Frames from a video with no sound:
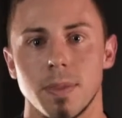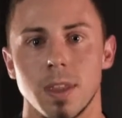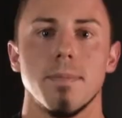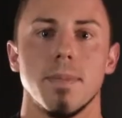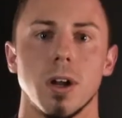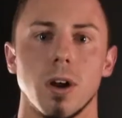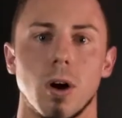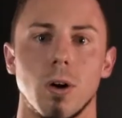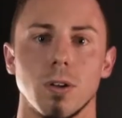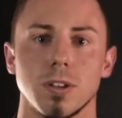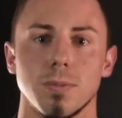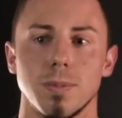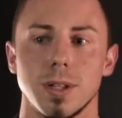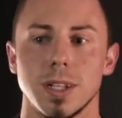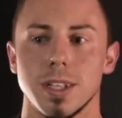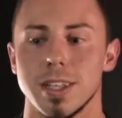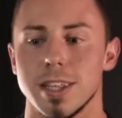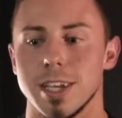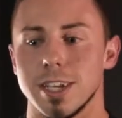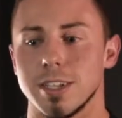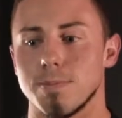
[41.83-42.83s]
But
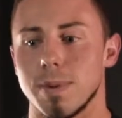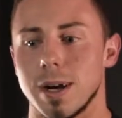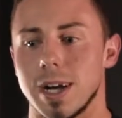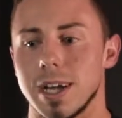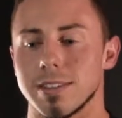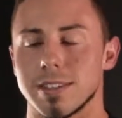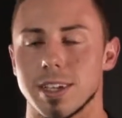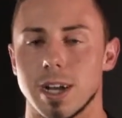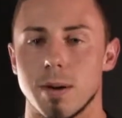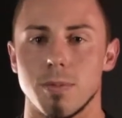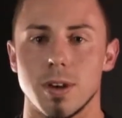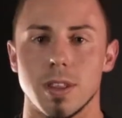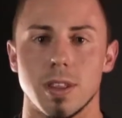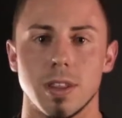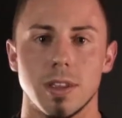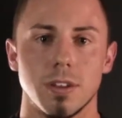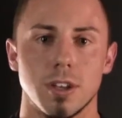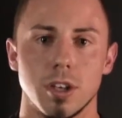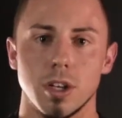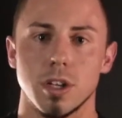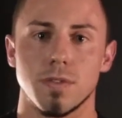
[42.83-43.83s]
ultimately, these bars come
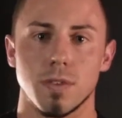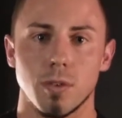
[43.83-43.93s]
with huge